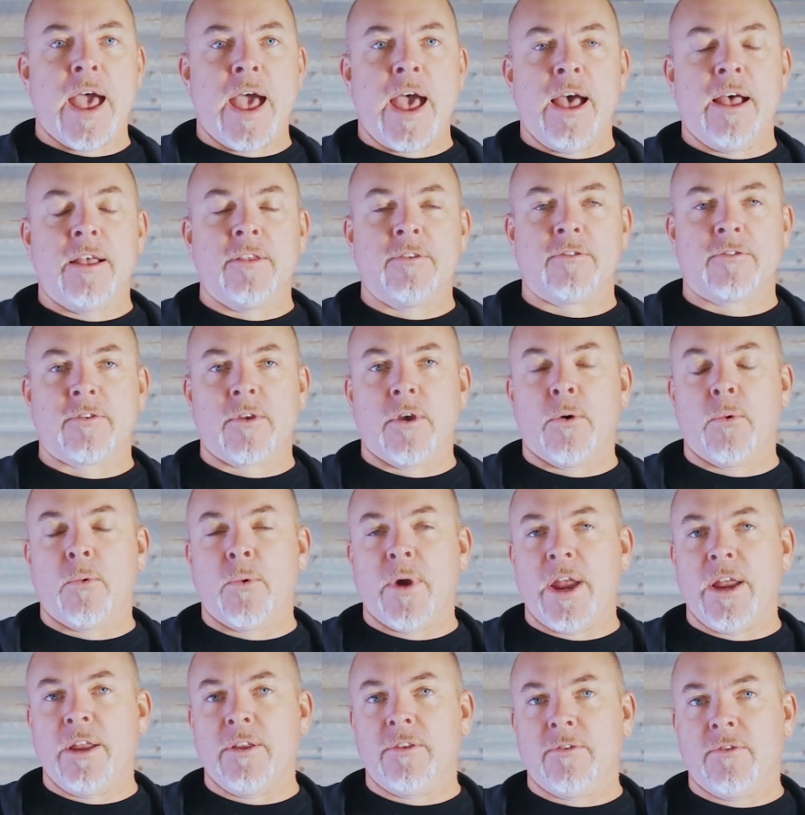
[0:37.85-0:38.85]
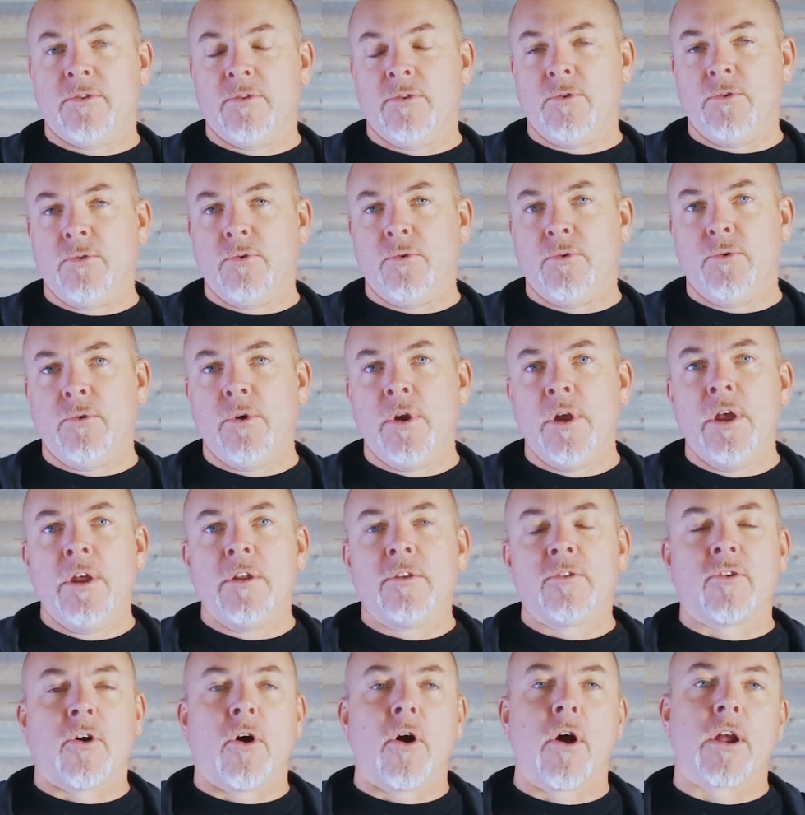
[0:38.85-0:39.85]
as a way to
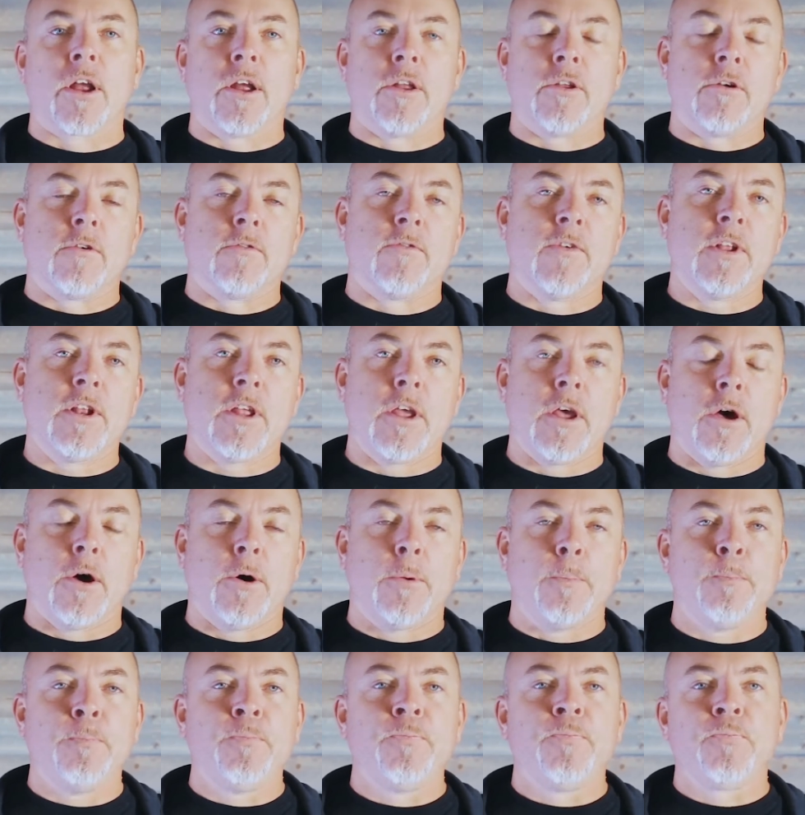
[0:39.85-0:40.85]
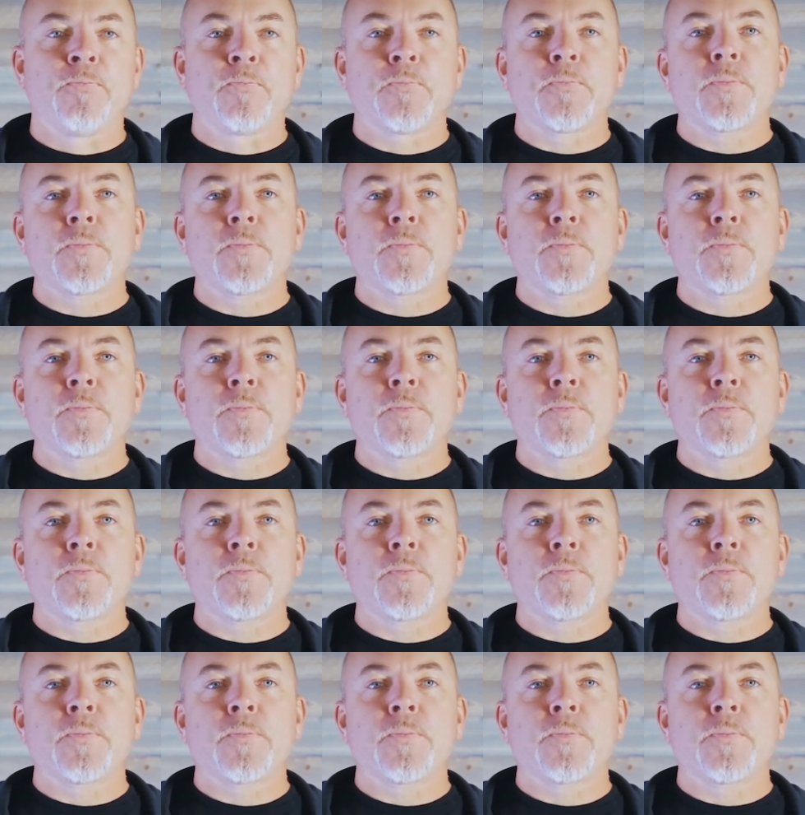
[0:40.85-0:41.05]
target your video